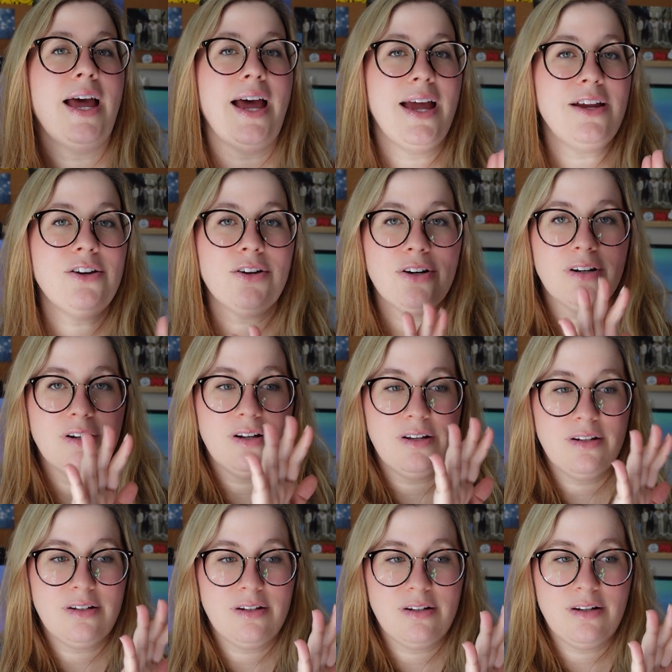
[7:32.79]
At your
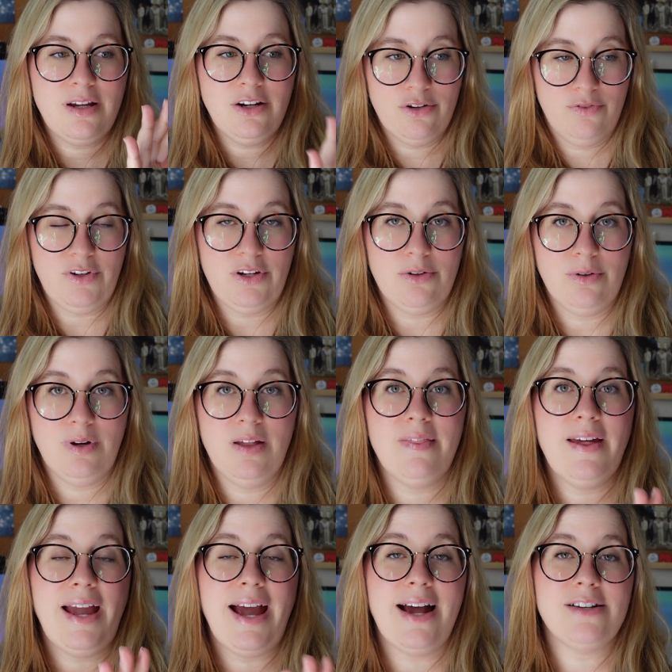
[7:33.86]
interview,
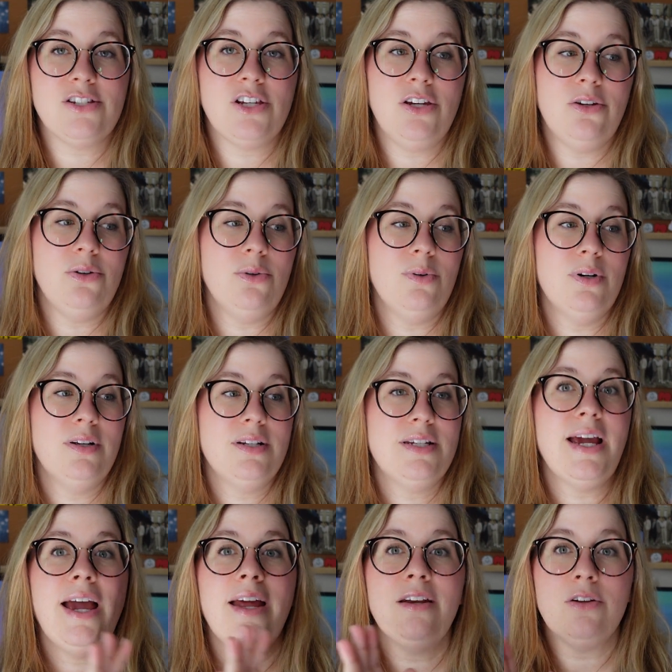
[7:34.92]
they ask you
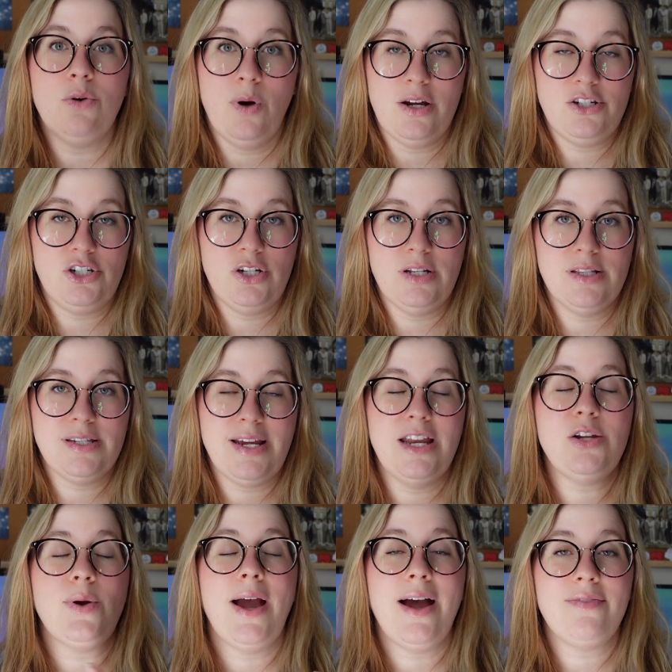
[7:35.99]
10 questions
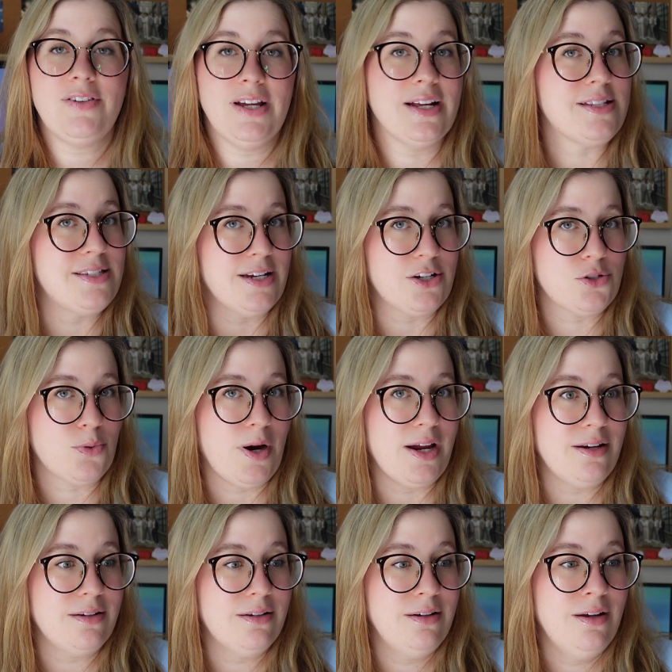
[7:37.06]
and you have to get six right.